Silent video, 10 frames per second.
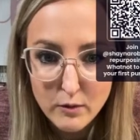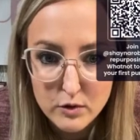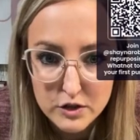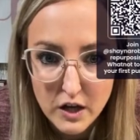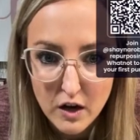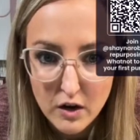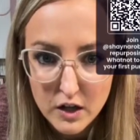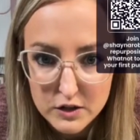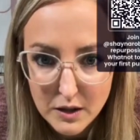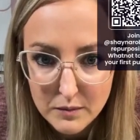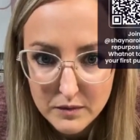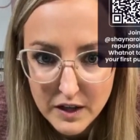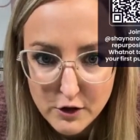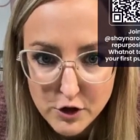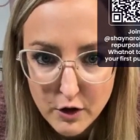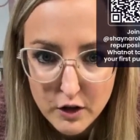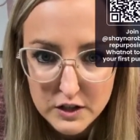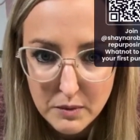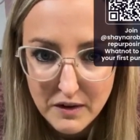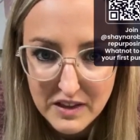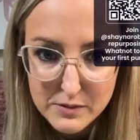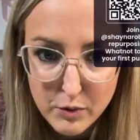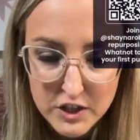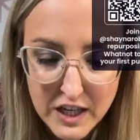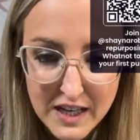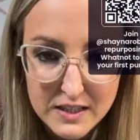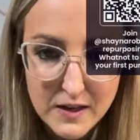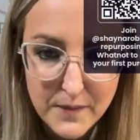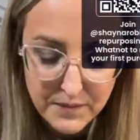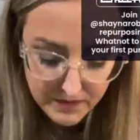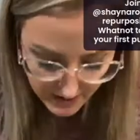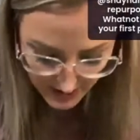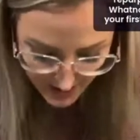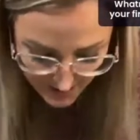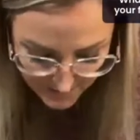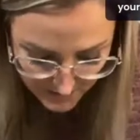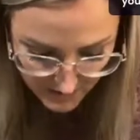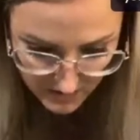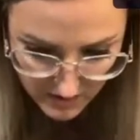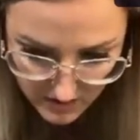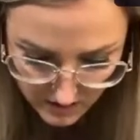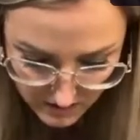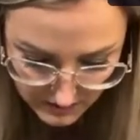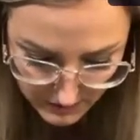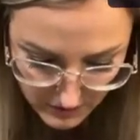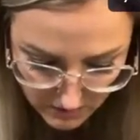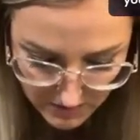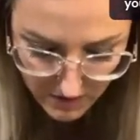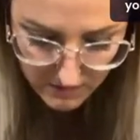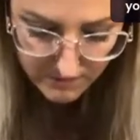will show a close-up. Can you show a close-up of these projects? Yeah. Is that what you're talking about?